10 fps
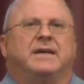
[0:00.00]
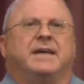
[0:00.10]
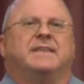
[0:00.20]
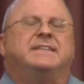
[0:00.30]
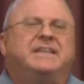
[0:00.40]

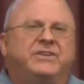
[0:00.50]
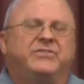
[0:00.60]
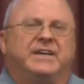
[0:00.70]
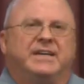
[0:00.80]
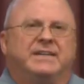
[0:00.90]
And the
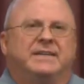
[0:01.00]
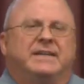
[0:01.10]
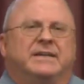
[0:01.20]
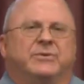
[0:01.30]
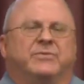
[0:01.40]
DJ
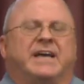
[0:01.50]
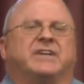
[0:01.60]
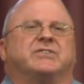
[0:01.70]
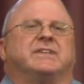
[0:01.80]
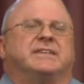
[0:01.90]
was
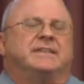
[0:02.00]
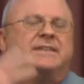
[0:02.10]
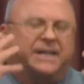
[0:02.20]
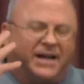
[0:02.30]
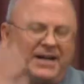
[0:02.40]
actually
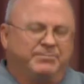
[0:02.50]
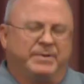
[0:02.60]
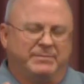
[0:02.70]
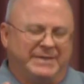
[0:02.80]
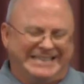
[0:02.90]

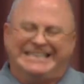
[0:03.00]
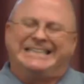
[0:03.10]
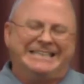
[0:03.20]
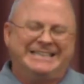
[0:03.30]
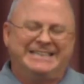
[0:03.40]

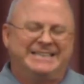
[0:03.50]
complimenting